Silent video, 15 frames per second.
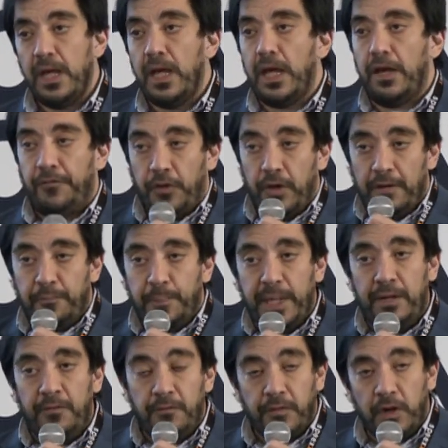If you have been
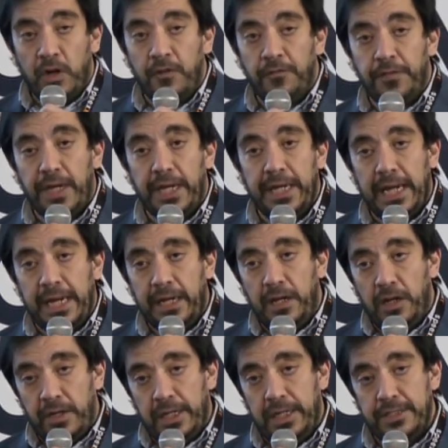involved in any
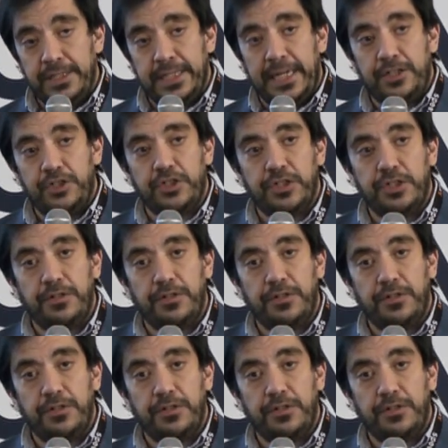localization